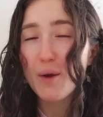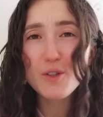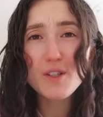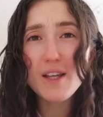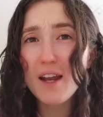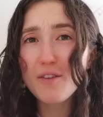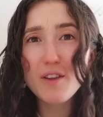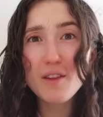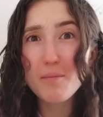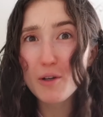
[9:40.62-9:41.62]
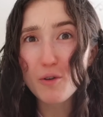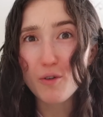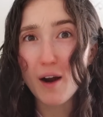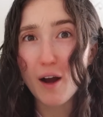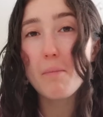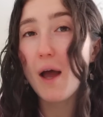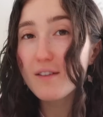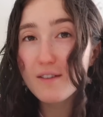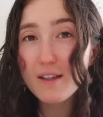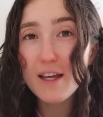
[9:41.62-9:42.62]
I was just kind of in the middle ground.
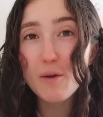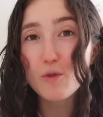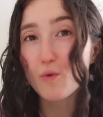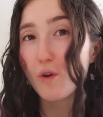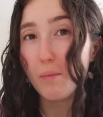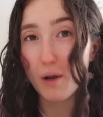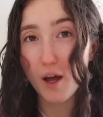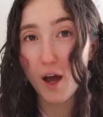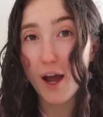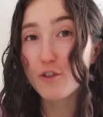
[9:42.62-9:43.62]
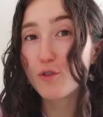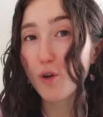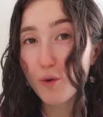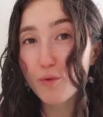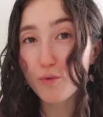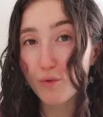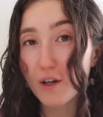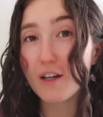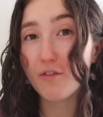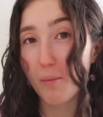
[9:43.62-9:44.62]
Personally, it was all a blur. I don't
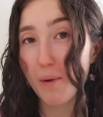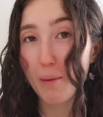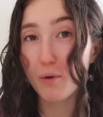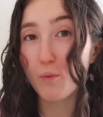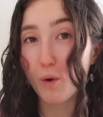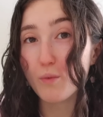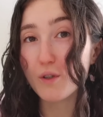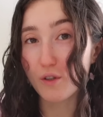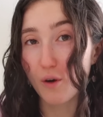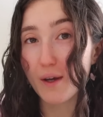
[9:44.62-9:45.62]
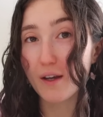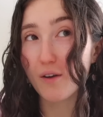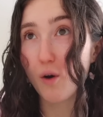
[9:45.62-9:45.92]
really remember what was going